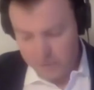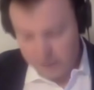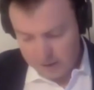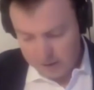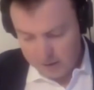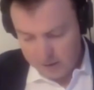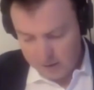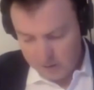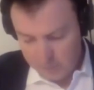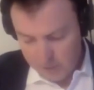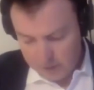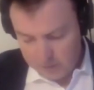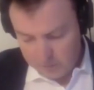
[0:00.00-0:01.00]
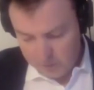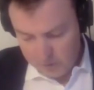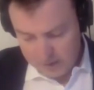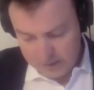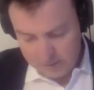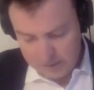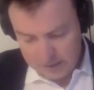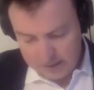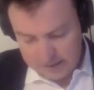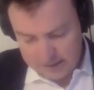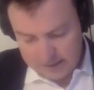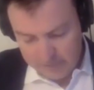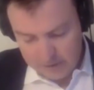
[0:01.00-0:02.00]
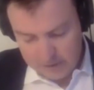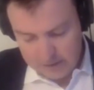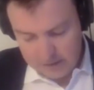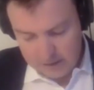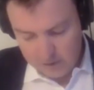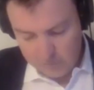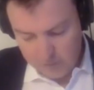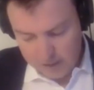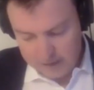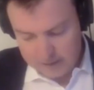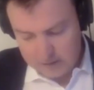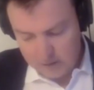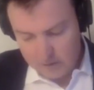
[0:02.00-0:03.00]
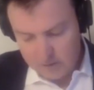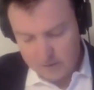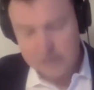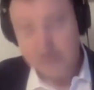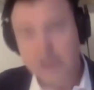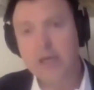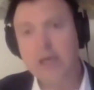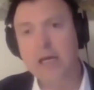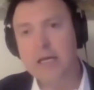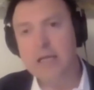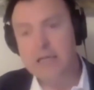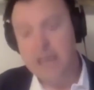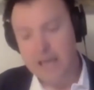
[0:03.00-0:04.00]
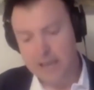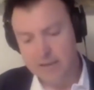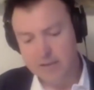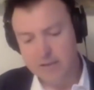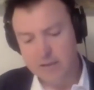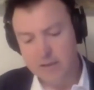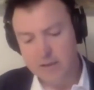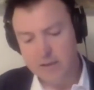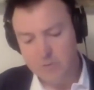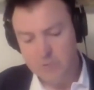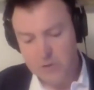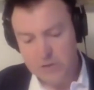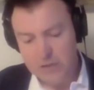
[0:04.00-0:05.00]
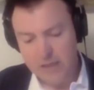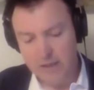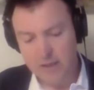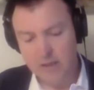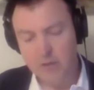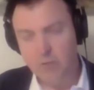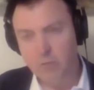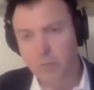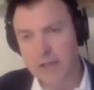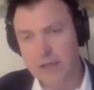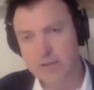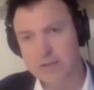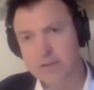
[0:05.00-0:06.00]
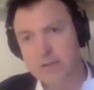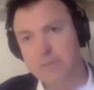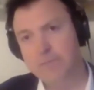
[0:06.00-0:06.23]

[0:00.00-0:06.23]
is written by the rulers, but the sufferers write the songs, and in the end, the music wins.